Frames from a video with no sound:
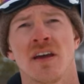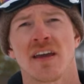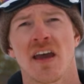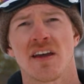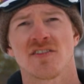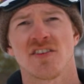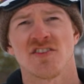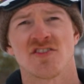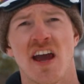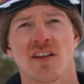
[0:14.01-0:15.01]
Hey guys,
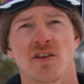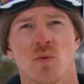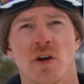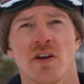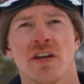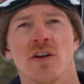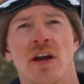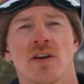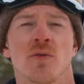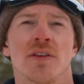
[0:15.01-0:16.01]
this is Tyler. We're here
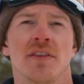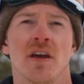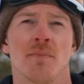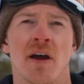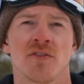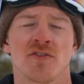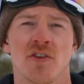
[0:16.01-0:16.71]
at Carinthia at Mount